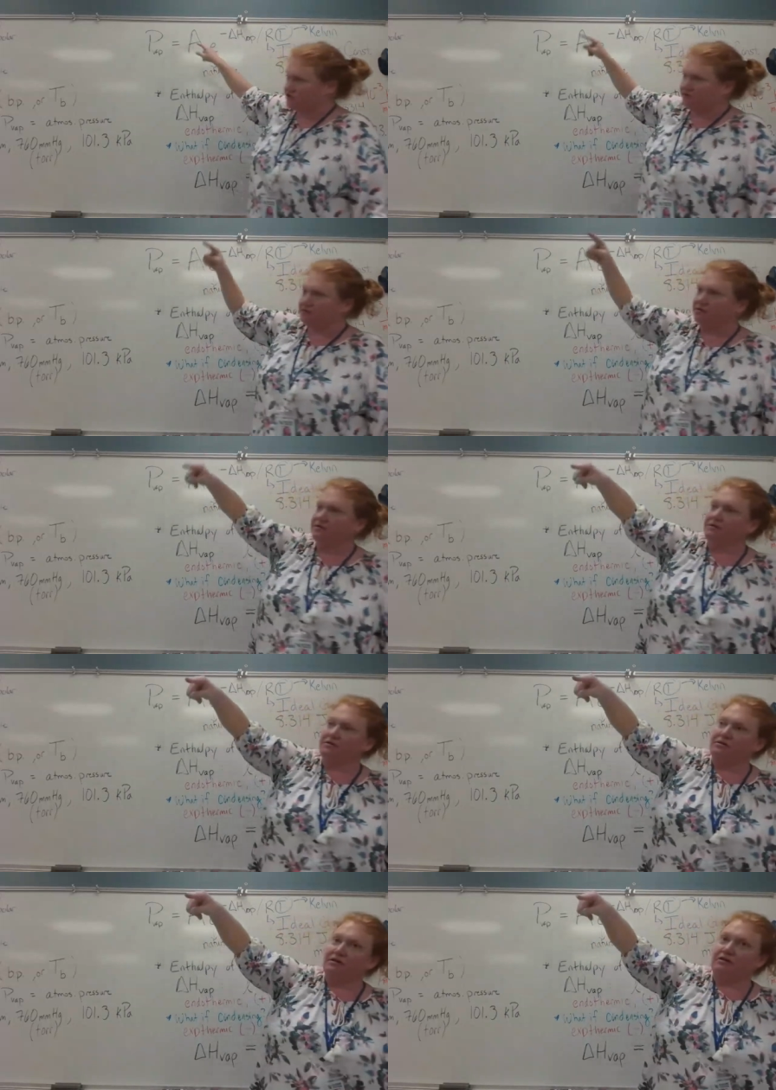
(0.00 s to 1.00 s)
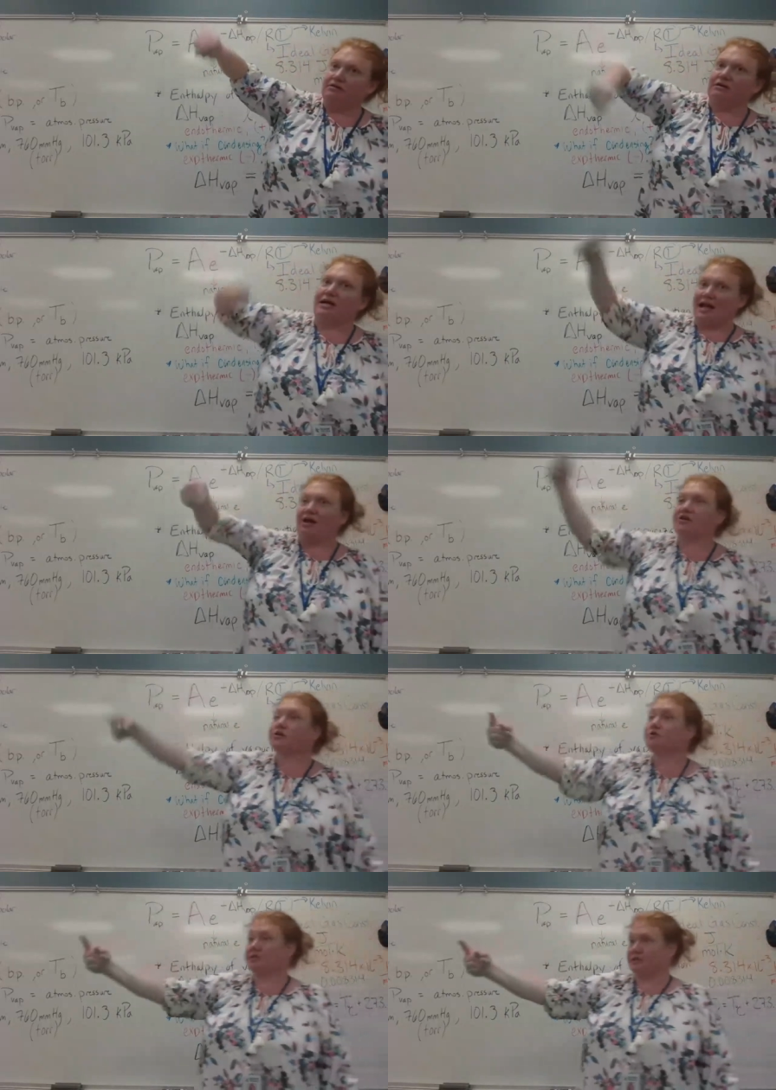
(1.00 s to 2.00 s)
this equation
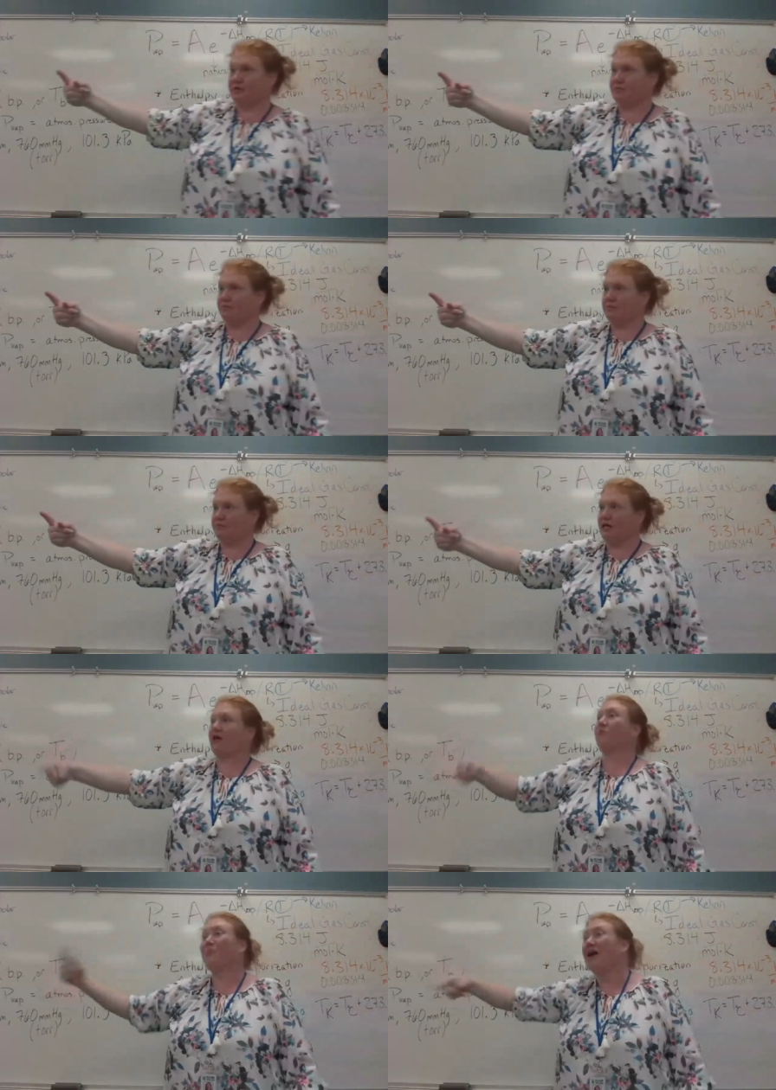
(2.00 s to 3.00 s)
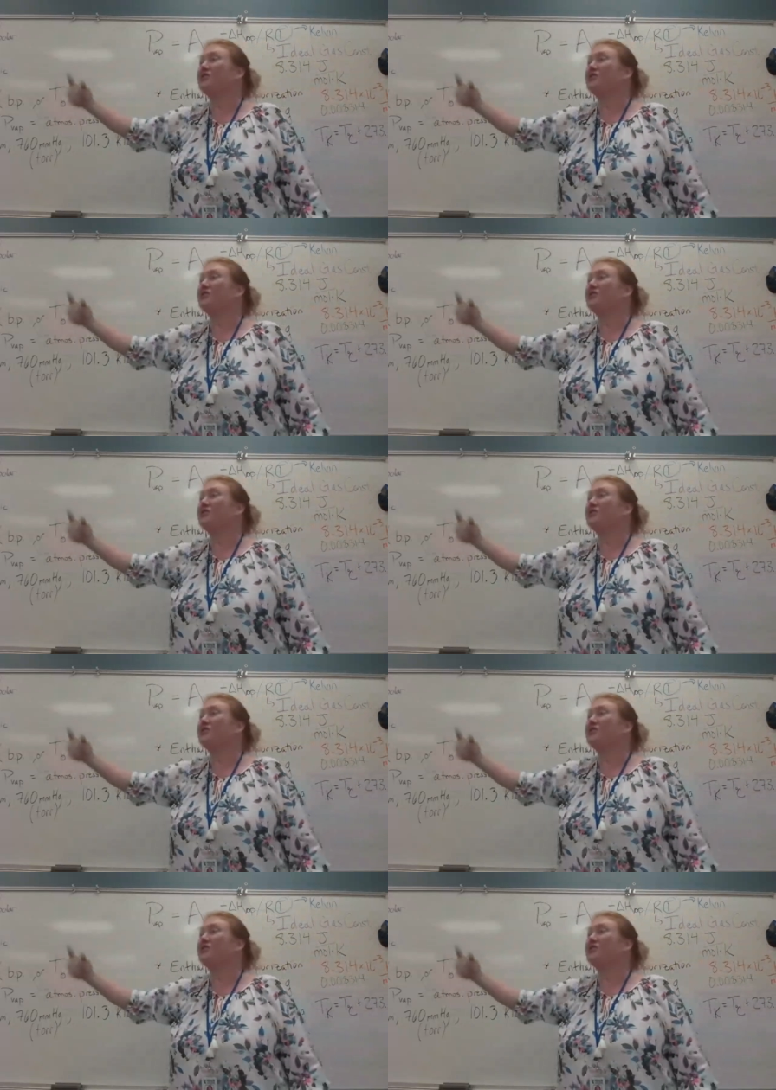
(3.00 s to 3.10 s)
and how to use them